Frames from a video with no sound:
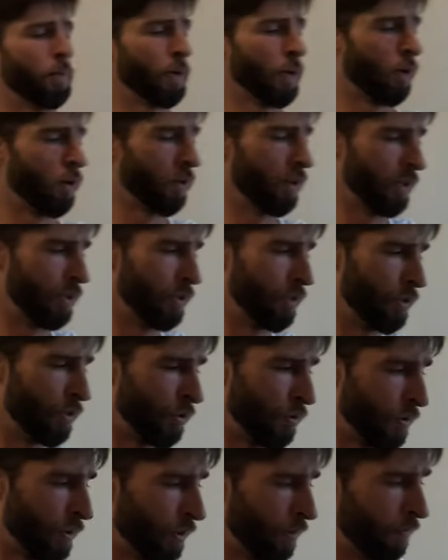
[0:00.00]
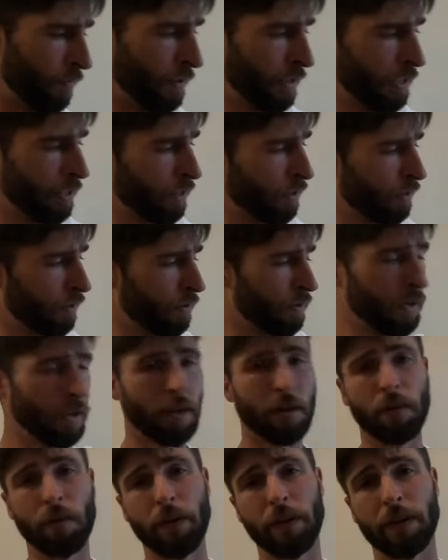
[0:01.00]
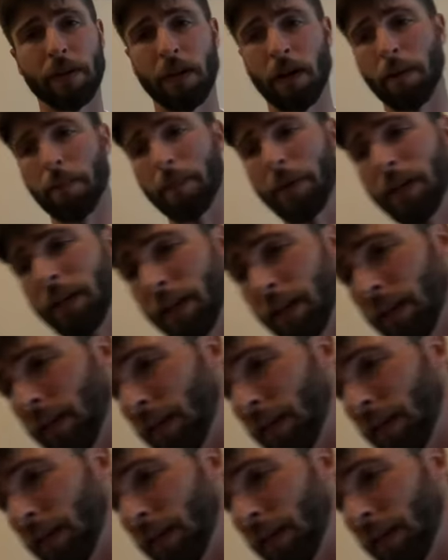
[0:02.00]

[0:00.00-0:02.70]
y'all enjoyed the video. Had a great time making